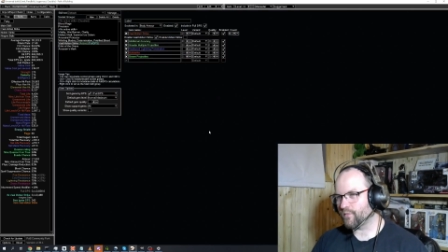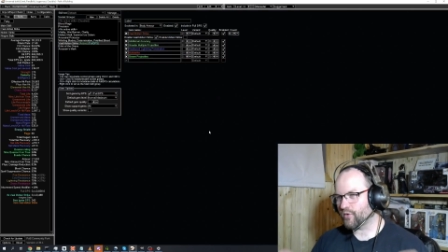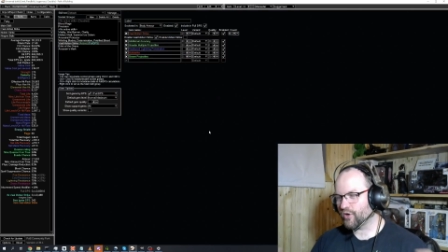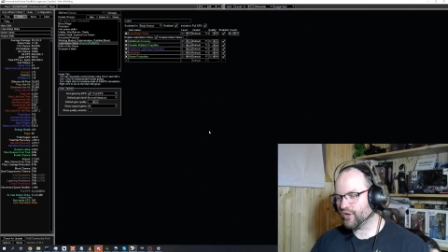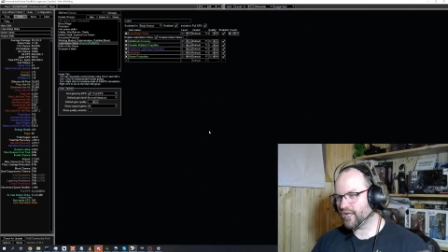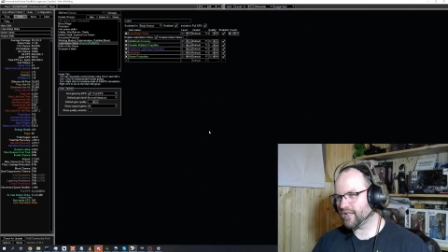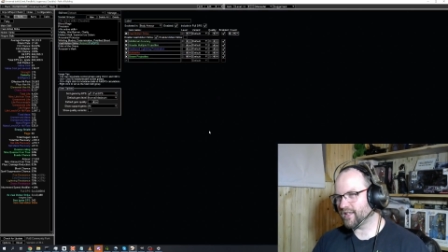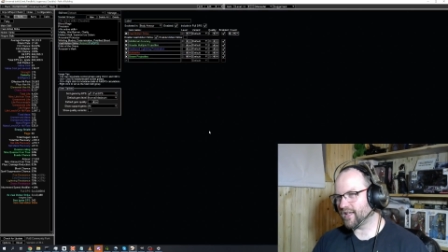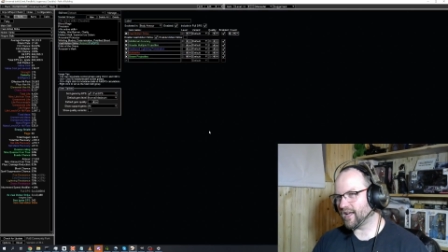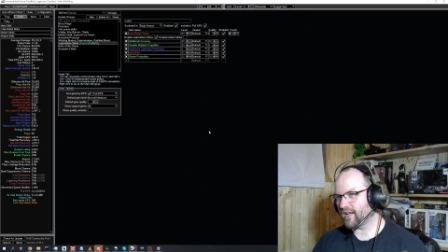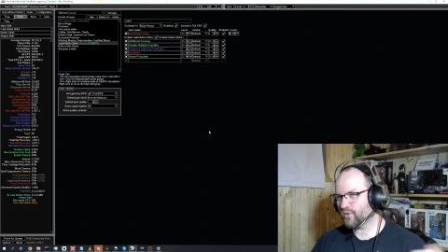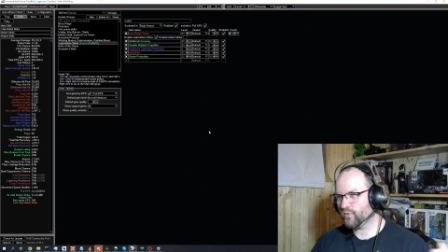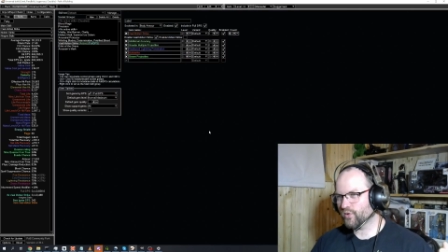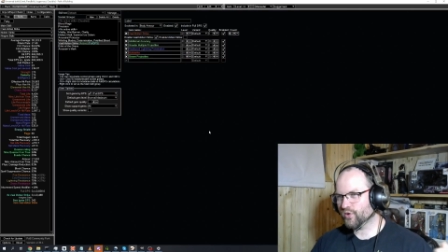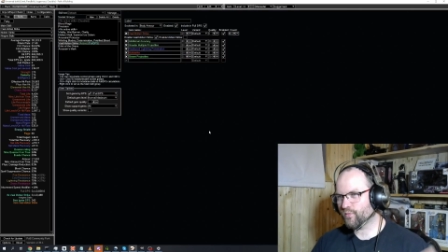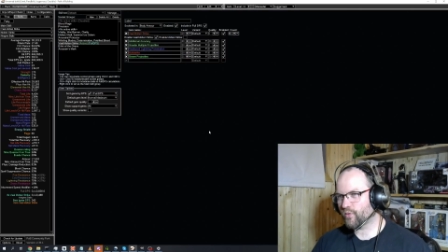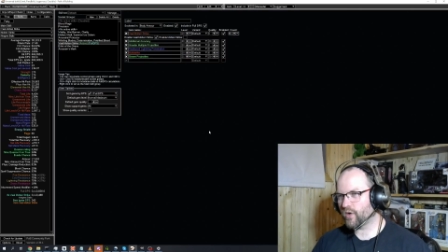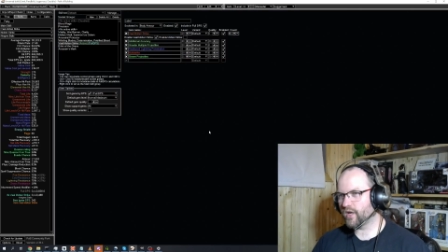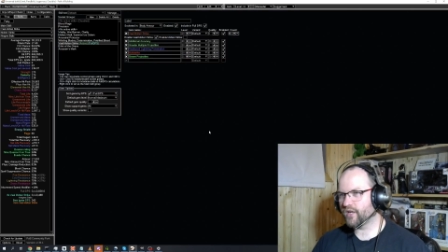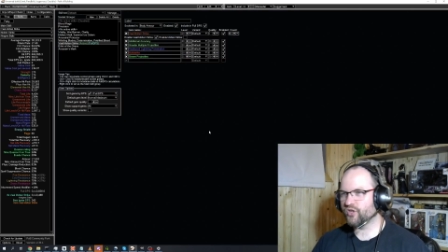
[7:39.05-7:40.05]
The projectiles
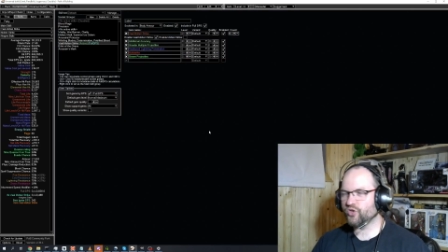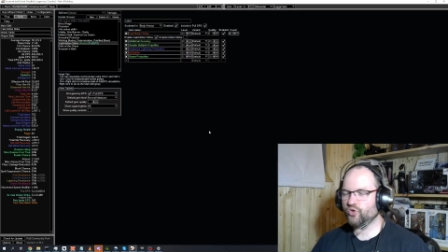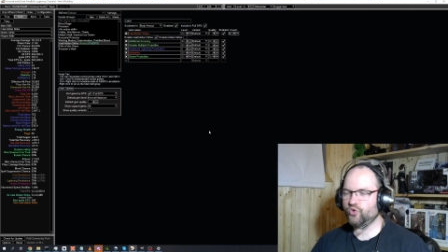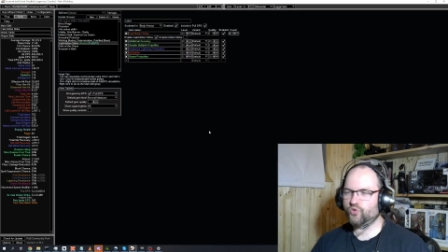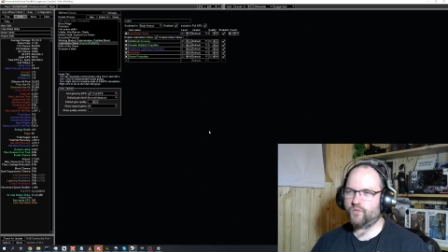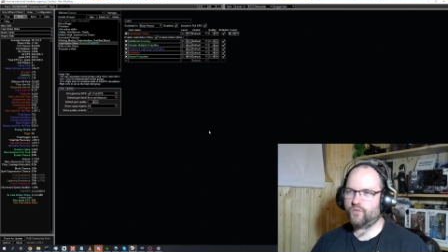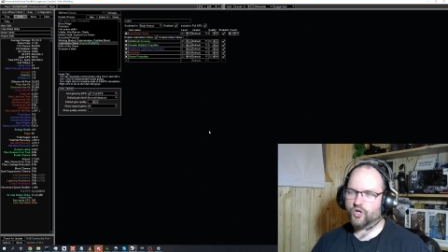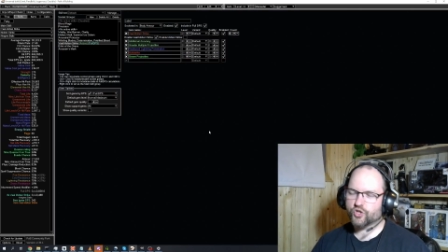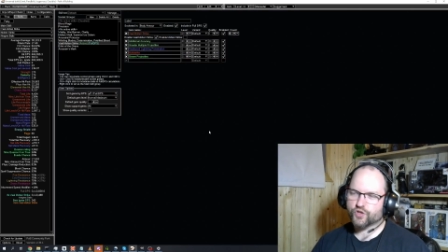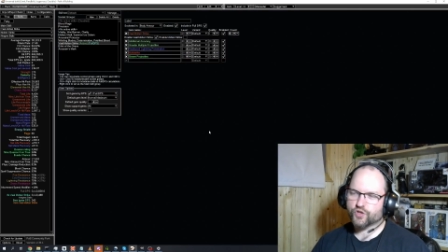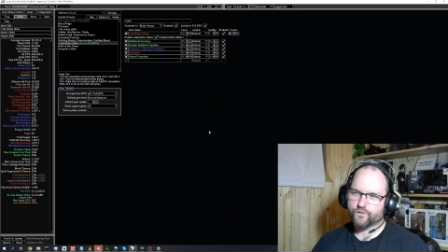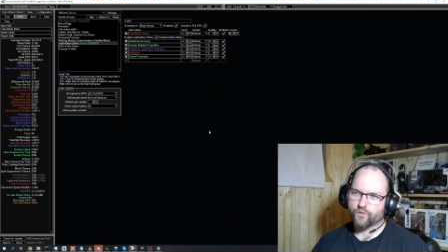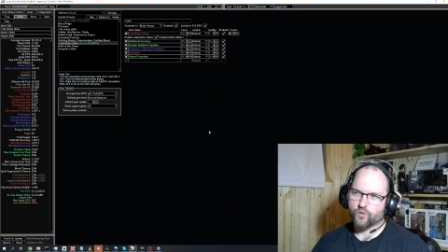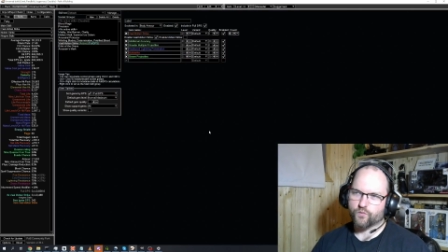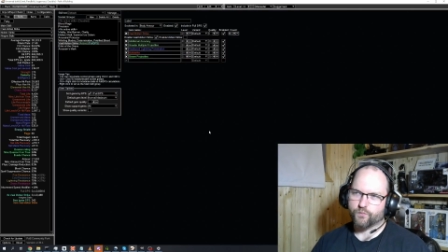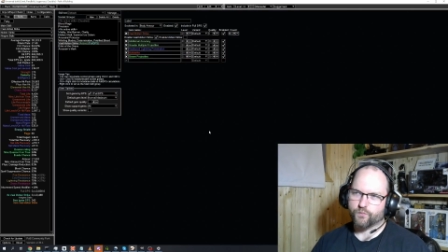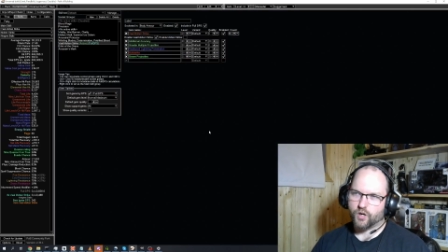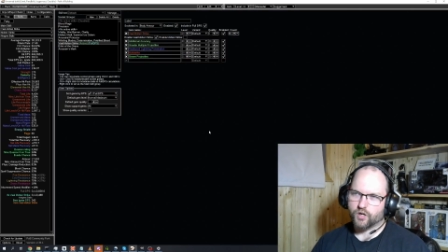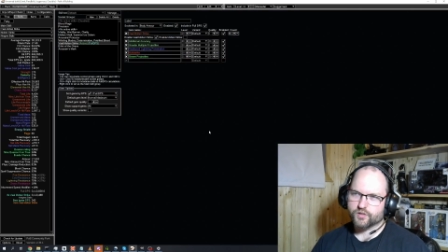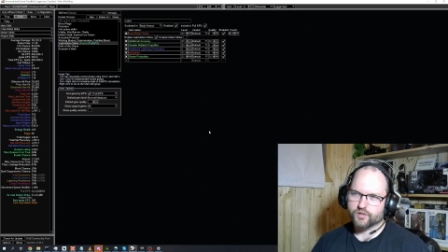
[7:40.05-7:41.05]
were spraying too much
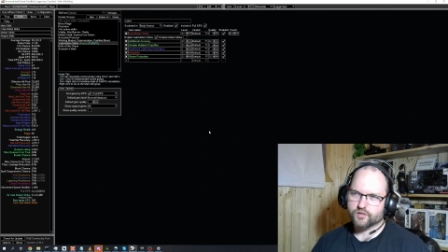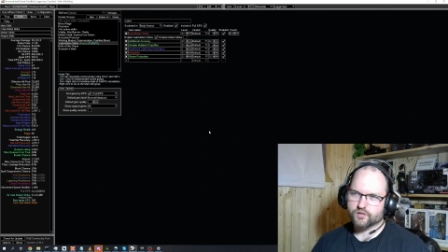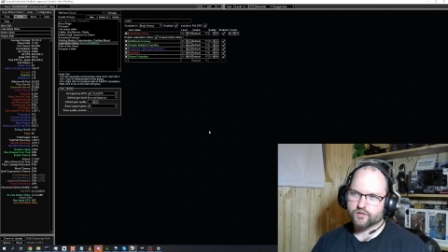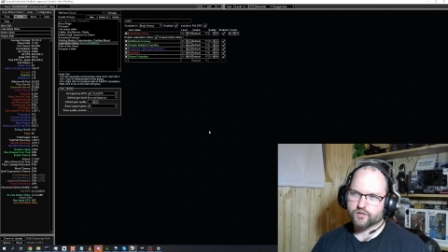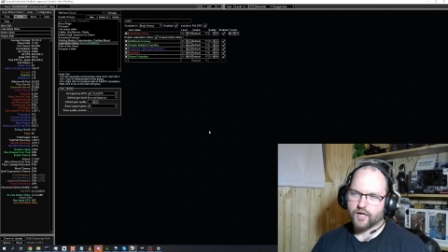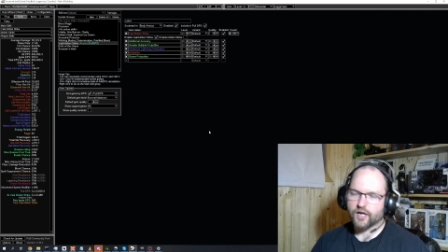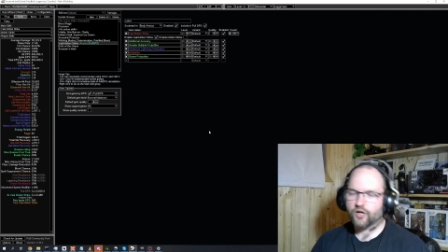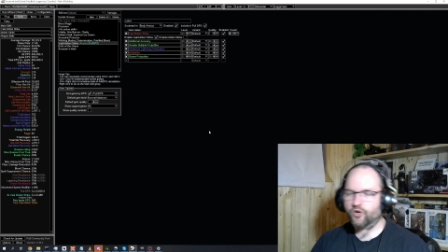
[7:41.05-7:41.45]
for bosses.